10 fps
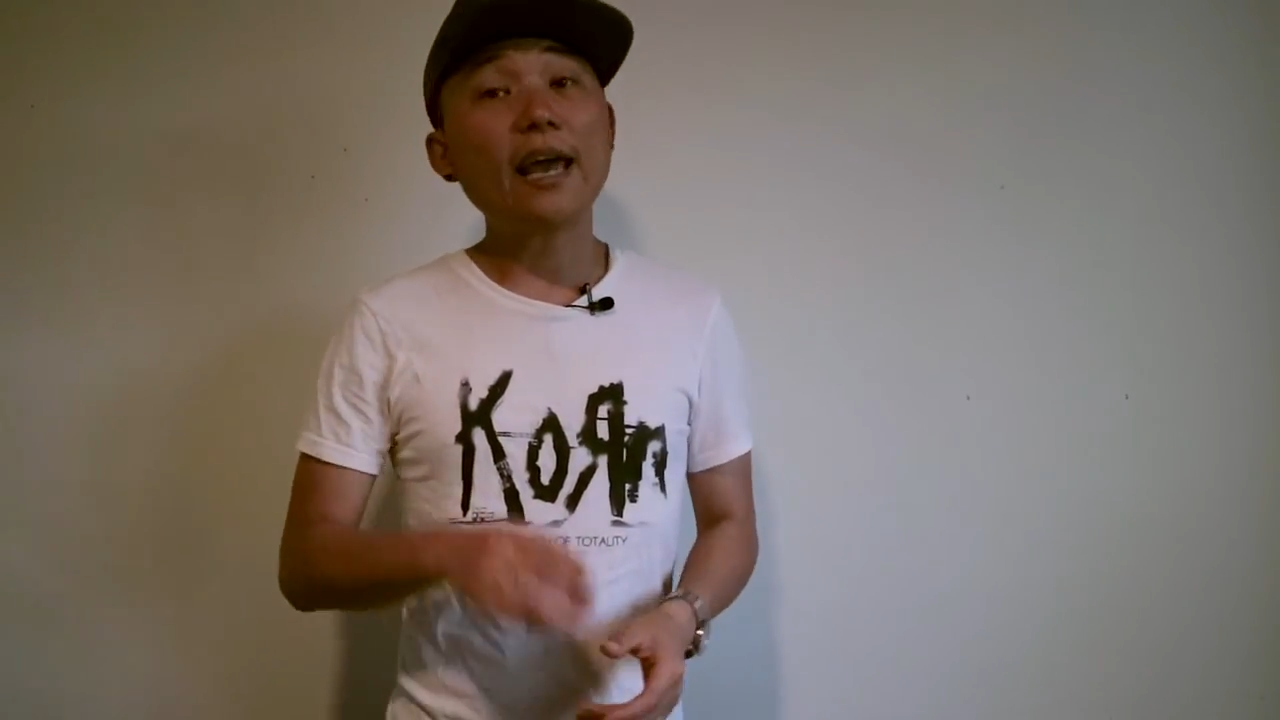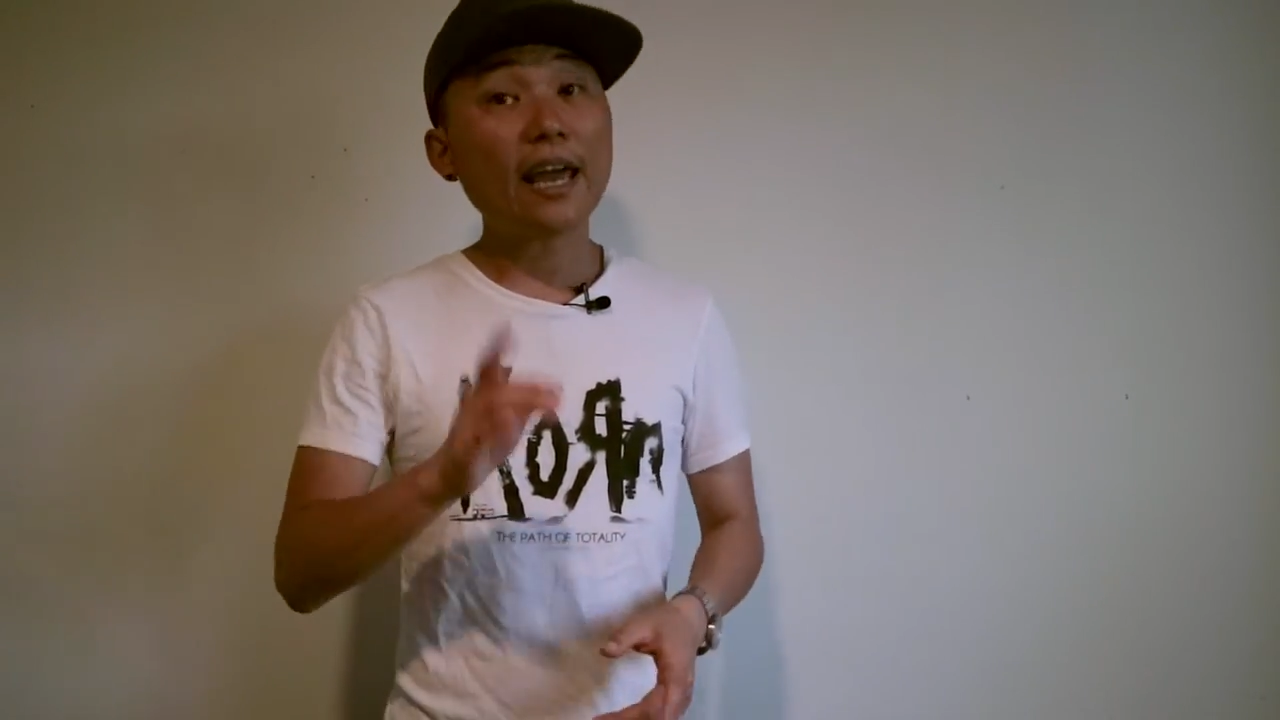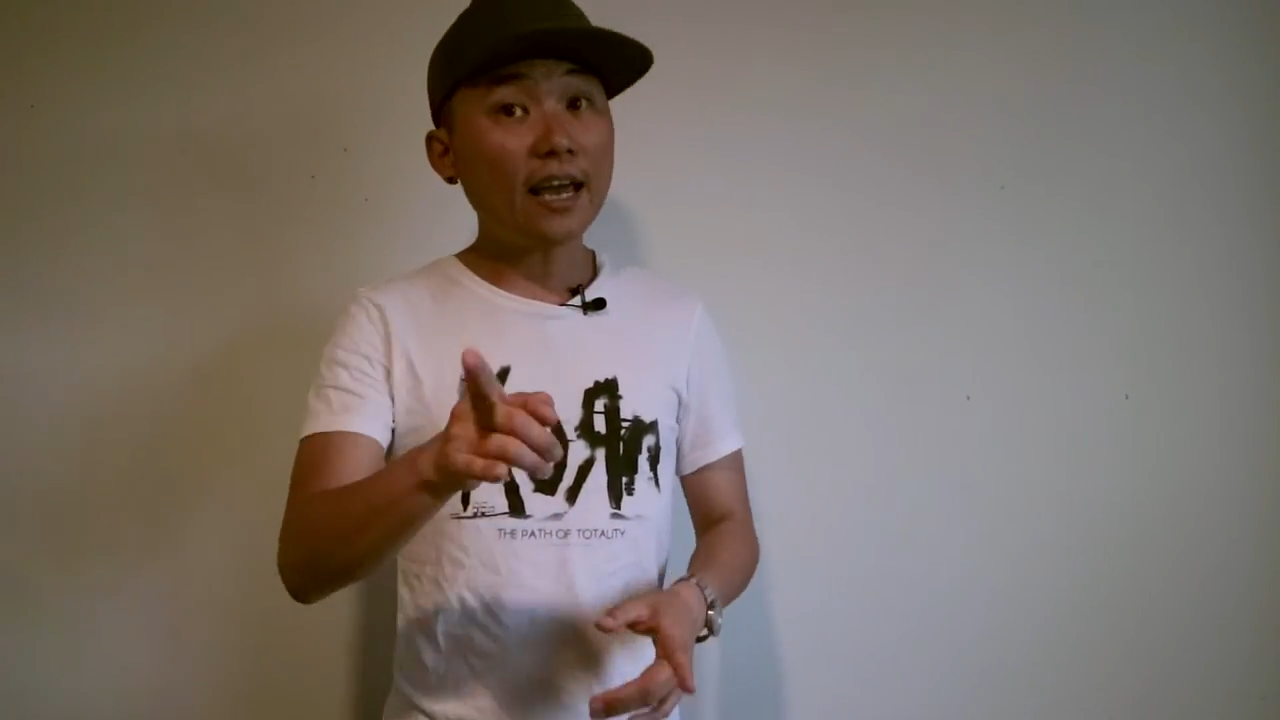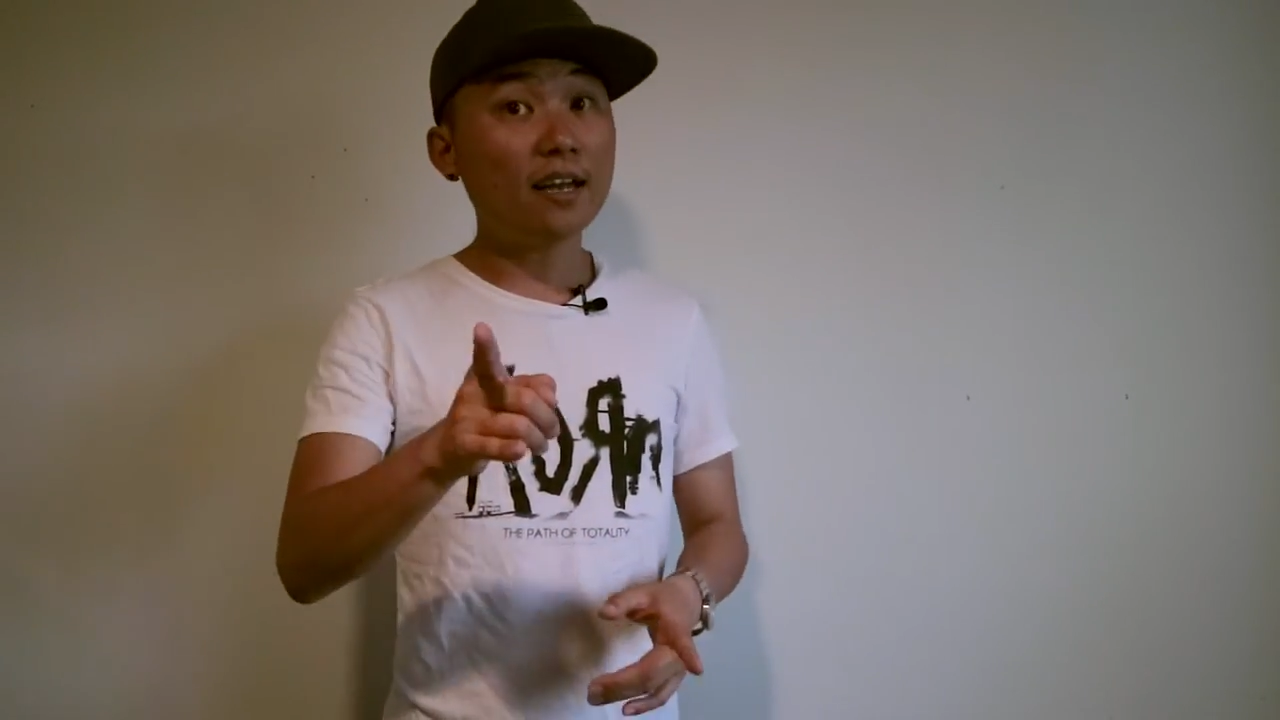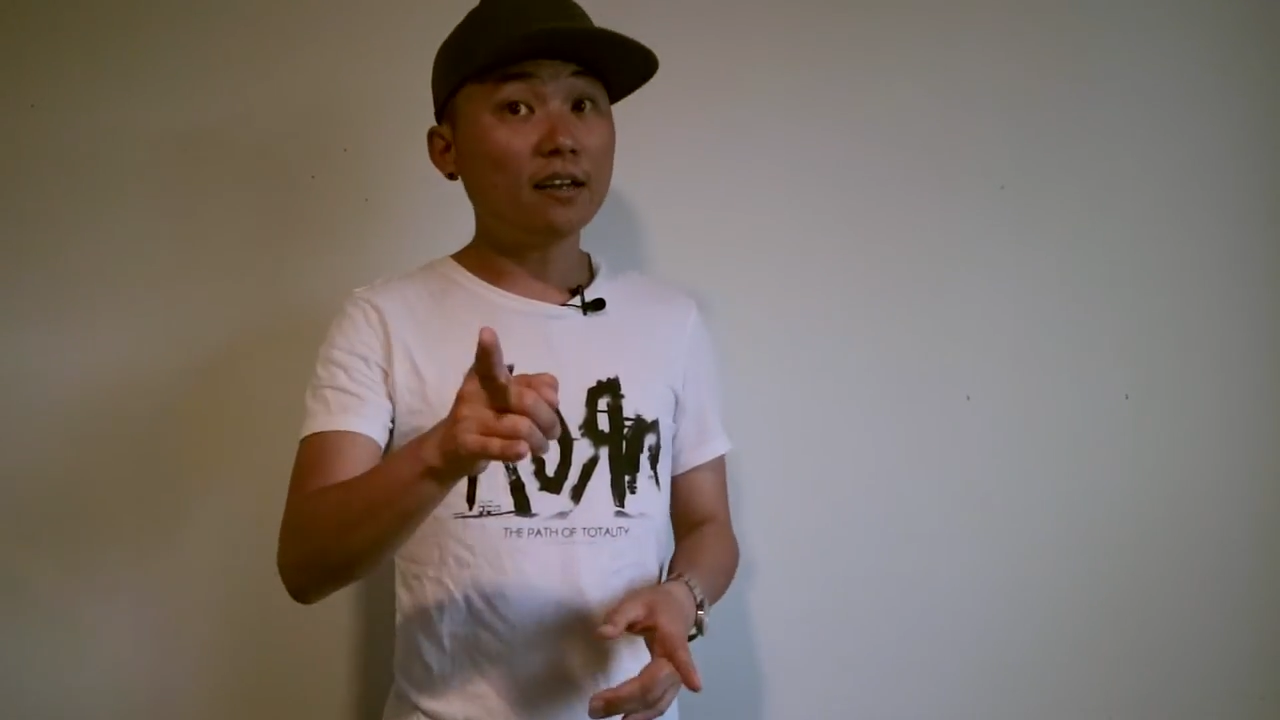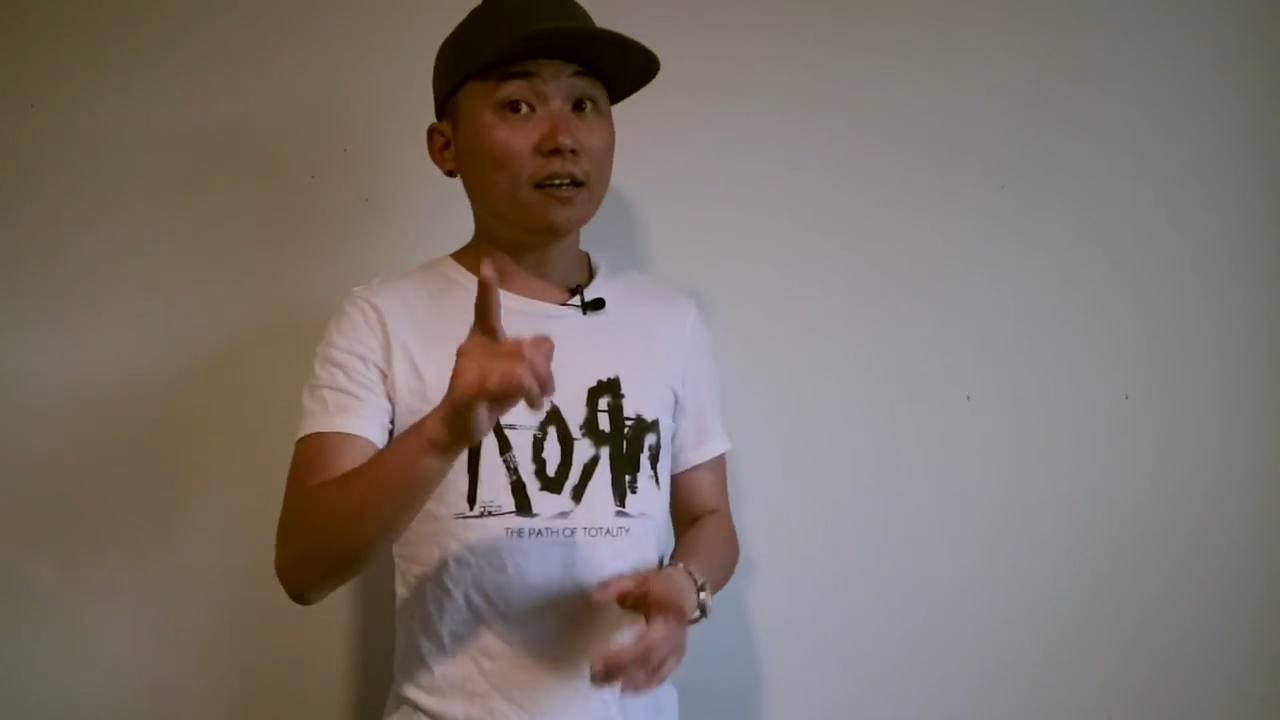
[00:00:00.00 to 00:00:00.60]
And